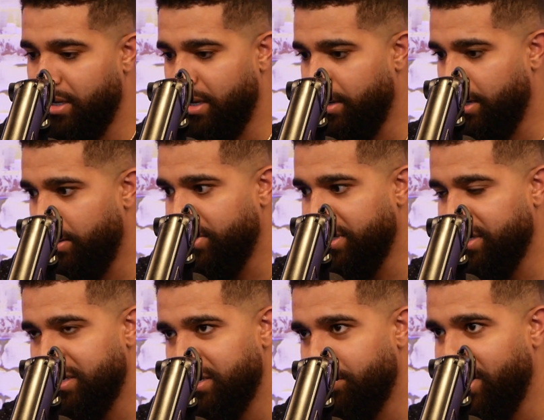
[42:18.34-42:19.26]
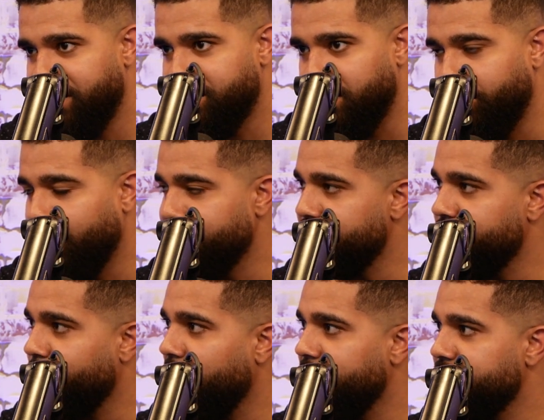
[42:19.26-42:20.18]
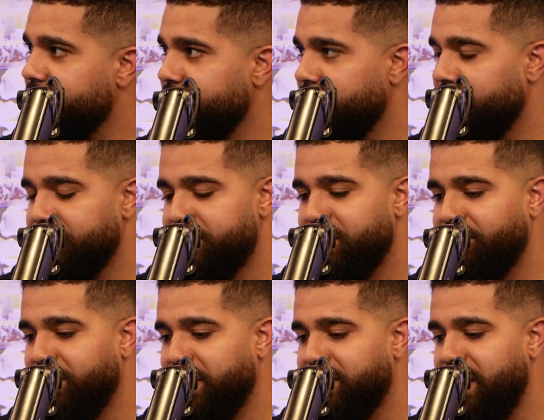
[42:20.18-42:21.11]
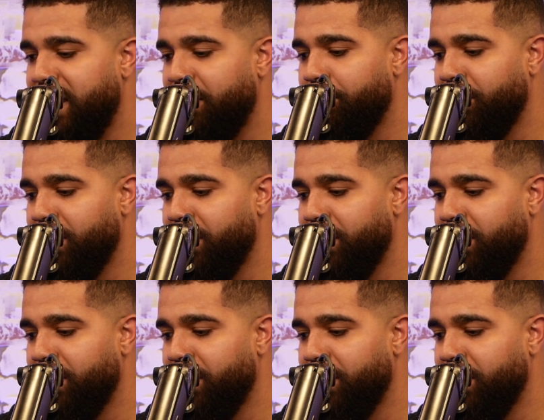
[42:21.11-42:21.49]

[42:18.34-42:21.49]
I mean, it depends on the purchase price and stuff like that.